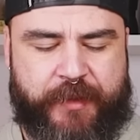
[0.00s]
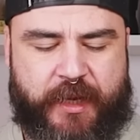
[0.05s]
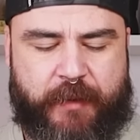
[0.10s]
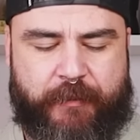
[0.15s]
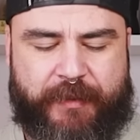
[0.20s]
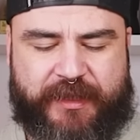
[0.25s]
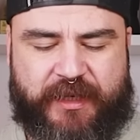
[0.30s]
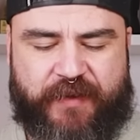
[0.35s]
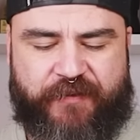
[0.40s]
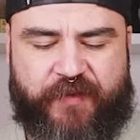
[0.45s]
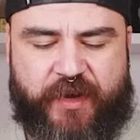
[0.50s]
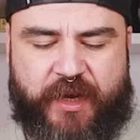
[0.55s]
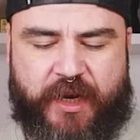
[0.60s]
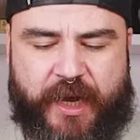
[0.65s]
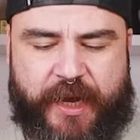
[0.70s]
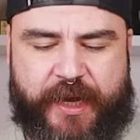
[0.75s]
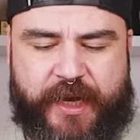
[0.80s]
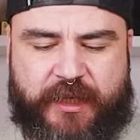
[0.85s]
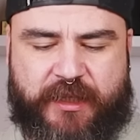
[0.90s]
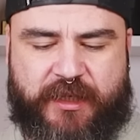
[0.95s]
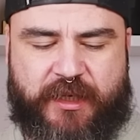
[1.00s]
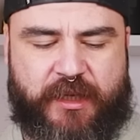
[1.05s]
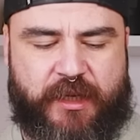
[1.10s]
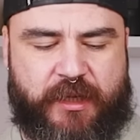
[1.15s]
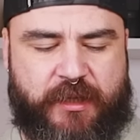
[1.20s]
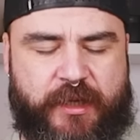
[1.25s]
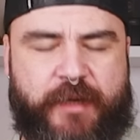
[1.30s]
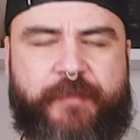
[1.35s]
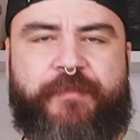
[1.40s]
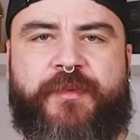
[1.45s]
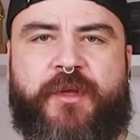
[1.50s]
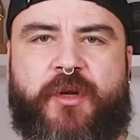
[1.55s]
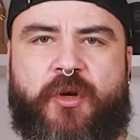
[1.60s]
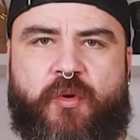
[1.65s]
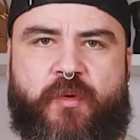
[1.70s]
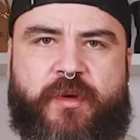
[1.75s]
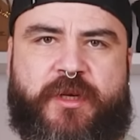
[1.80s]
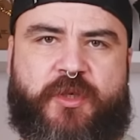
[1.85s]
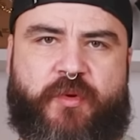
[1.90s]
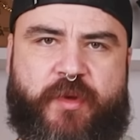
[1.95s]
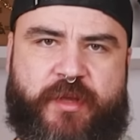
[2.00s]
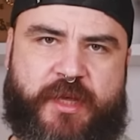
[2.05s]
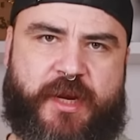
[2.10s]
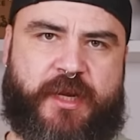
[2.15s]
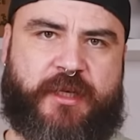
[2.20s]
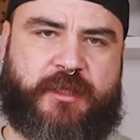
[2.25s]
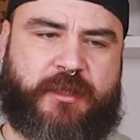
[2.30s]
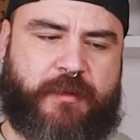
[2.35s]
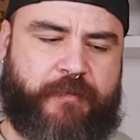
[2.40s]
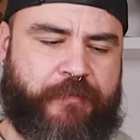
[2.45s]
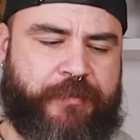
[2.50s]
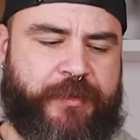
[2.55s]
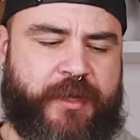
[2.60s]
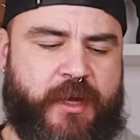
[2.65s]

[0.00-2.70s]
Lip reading: but I feel high acidity, lower sweetness.